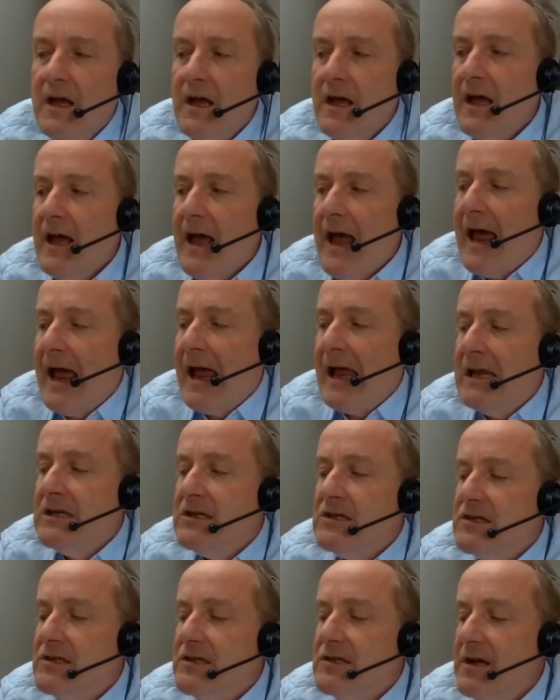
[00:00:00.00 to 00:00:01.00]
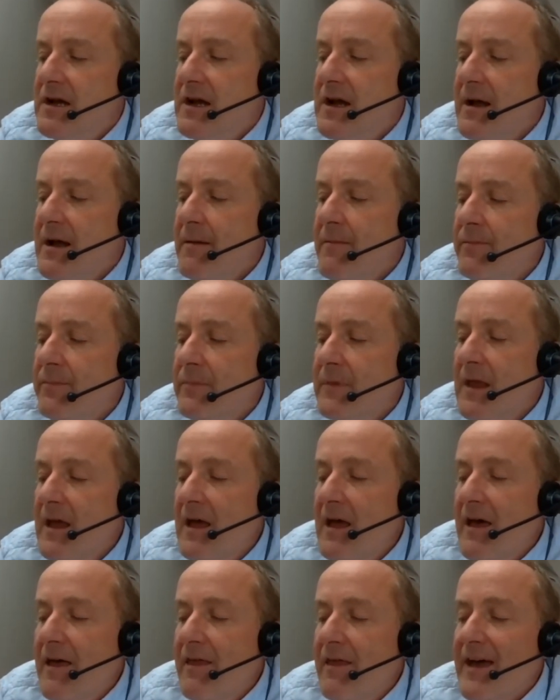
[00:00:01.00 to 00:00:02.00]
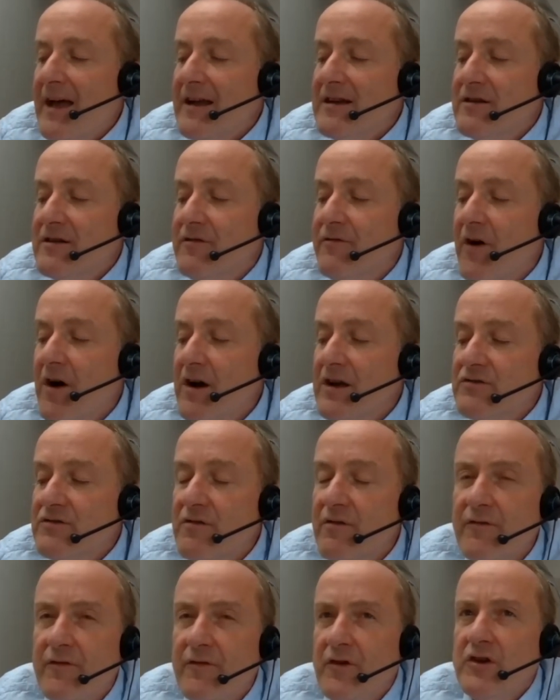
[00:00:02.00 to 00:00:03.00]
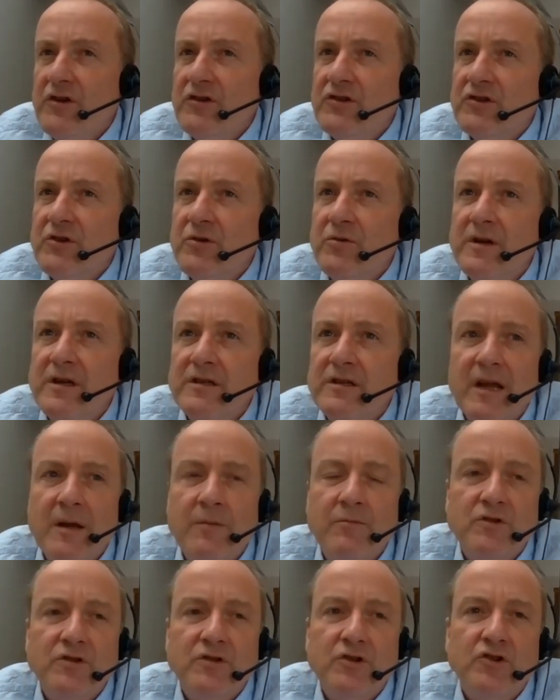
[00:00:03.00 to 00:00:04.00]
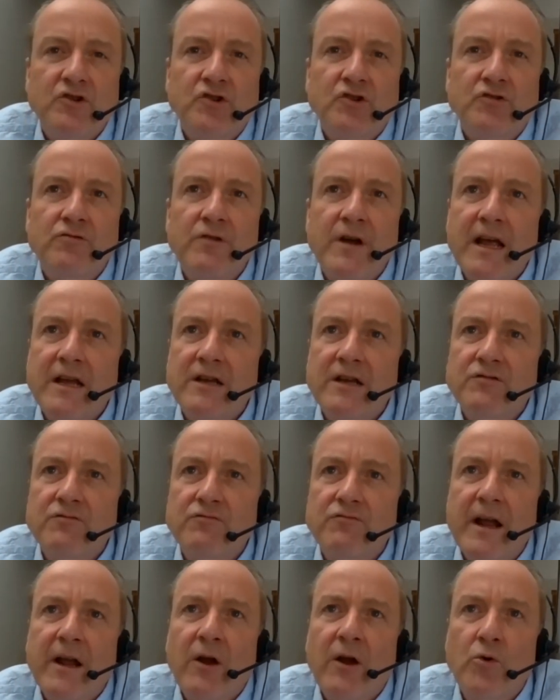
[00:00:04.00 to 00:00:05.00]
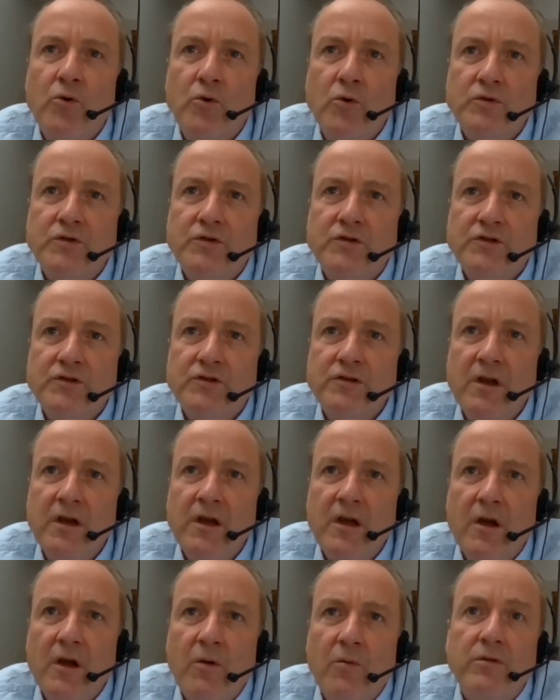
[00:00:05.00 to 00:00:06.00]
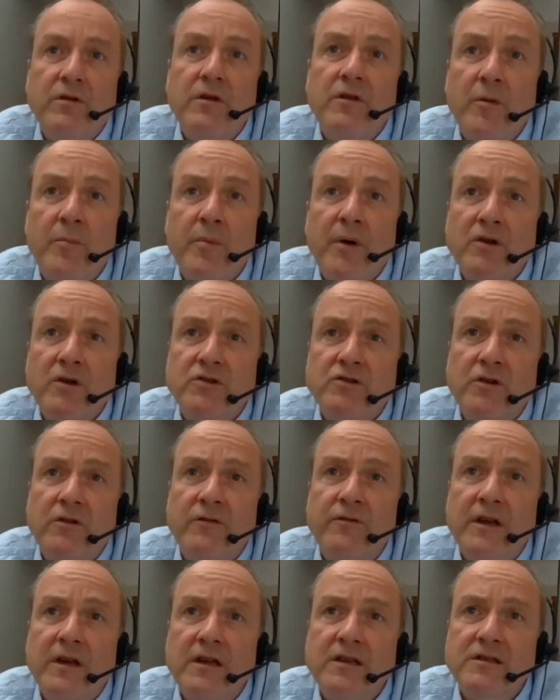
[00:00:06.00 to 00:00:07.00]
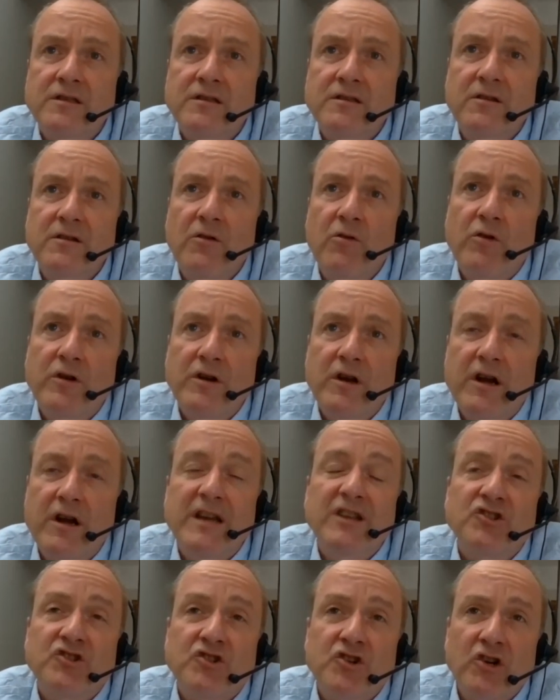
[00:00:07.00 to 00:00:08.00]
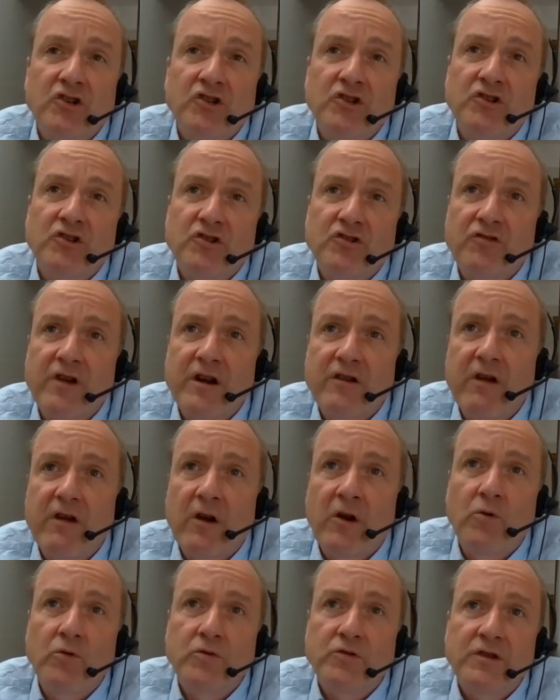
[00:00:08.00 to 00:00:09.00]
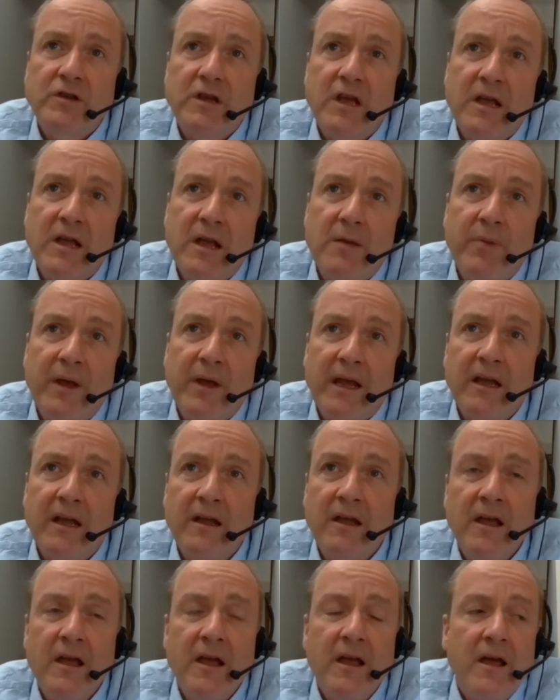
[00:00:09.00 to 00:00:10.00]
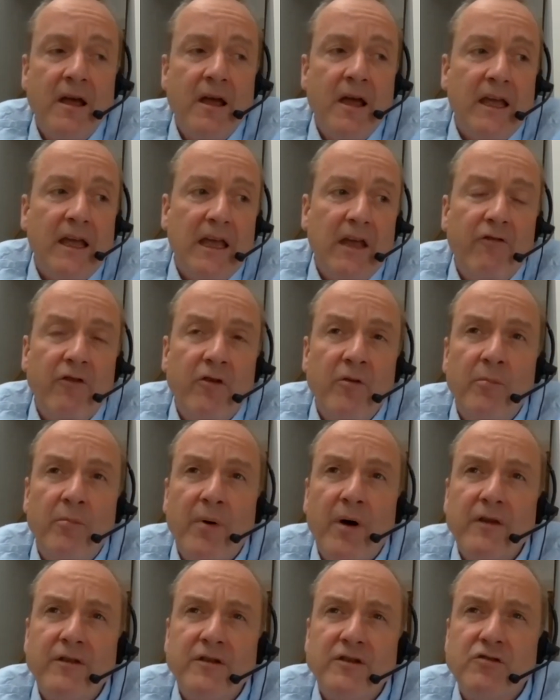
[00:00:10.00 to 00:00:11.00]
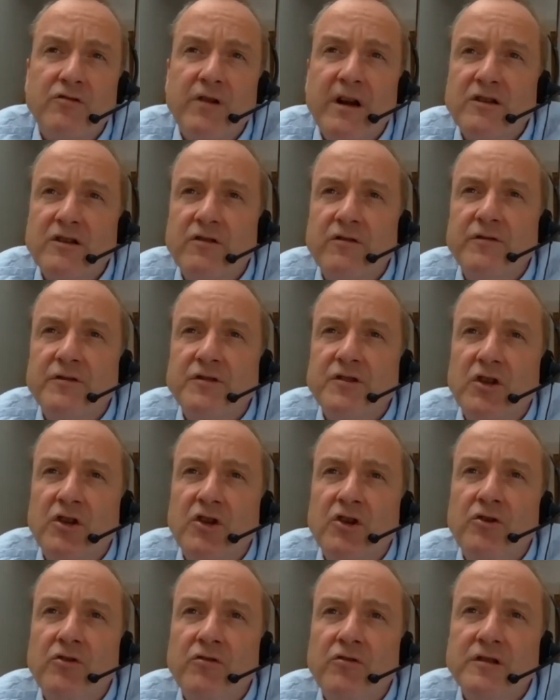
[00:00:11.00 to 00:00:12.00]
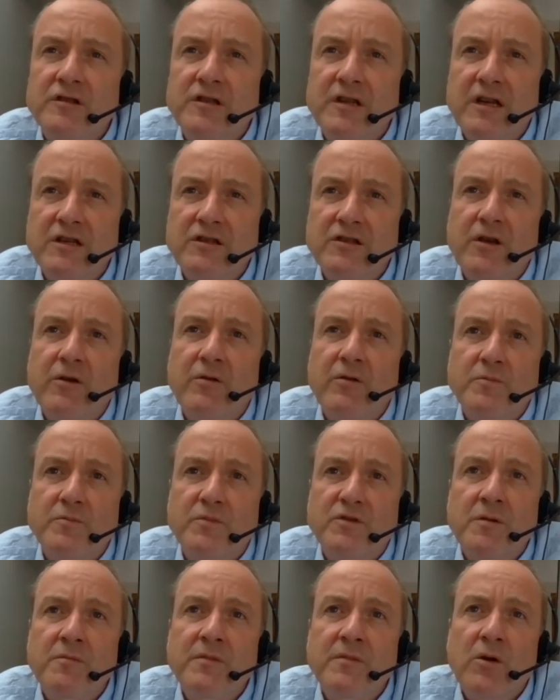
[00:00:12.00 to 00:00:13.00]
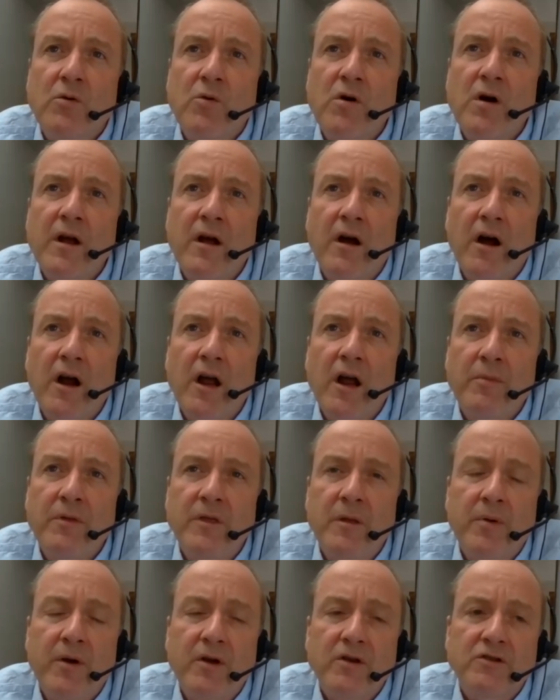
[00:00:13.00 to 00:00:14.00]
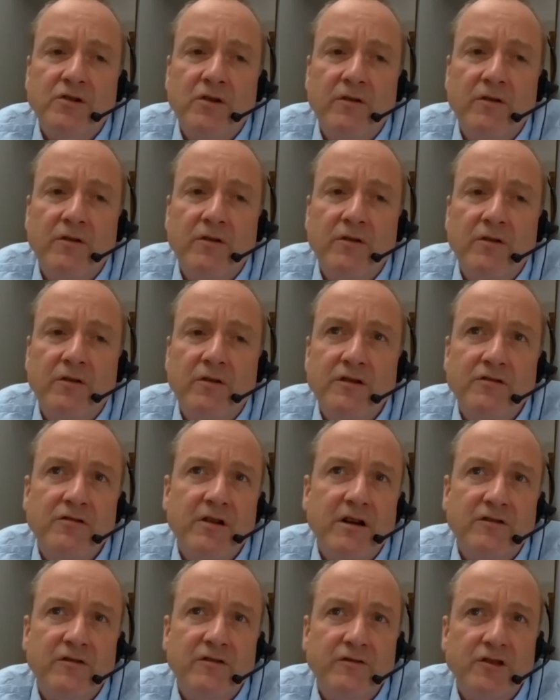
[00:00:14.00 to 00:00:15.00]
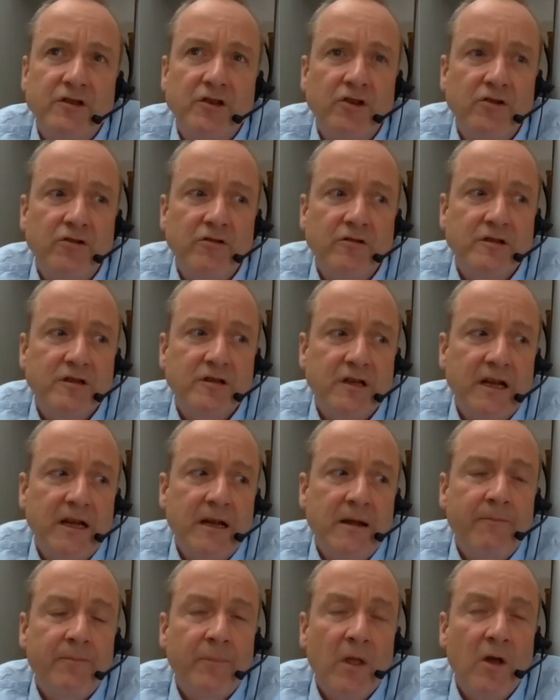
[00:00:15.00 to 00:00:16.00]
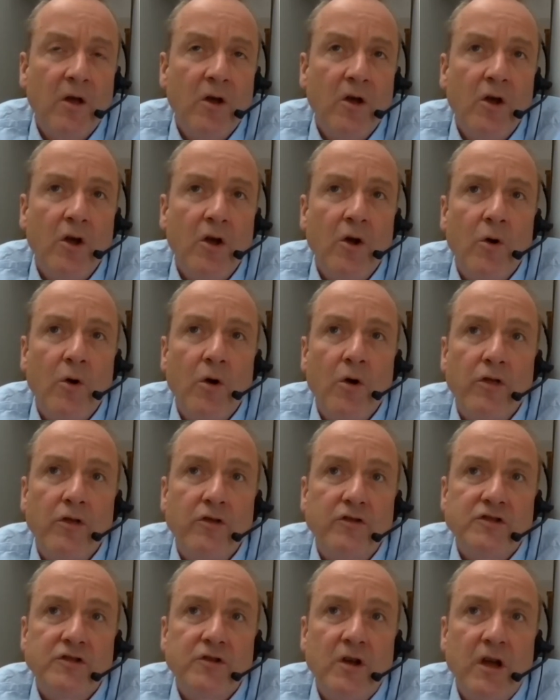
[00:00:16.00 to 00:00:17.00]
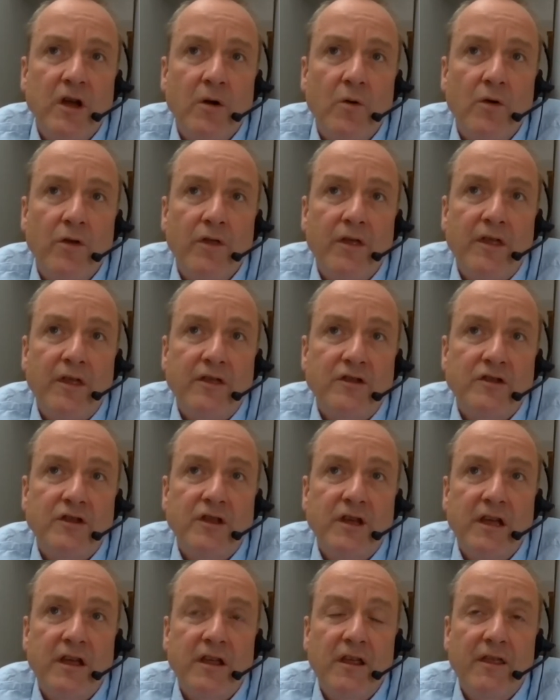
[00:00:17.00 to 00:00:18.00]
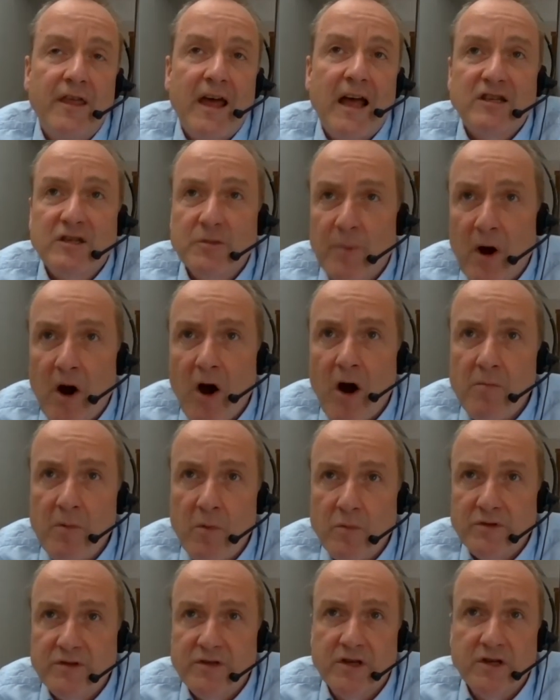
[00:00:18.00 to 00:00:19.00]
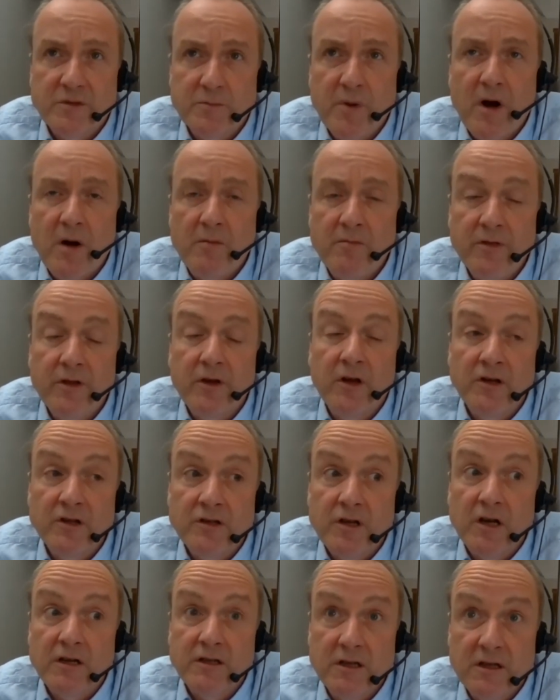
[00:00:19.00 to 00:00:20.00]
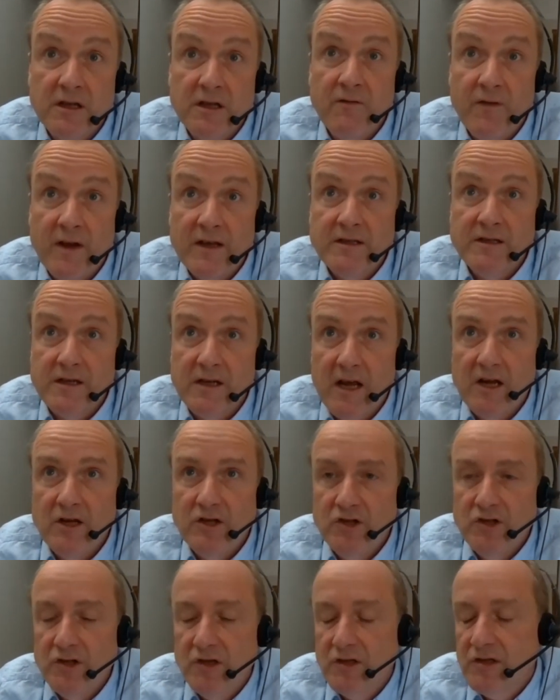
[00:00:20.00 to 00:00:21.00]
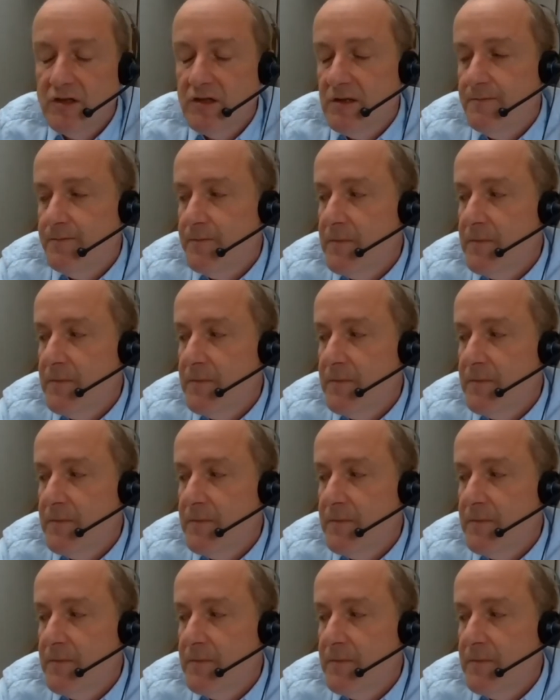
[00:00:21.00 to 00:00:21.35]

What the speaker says: And that advice refers to an attempt to shred records within the post office, or an instruction to shred records being given by the director of security. So somebody quite high up in the post office, and the director of security, that department was the department that conducted the investigations.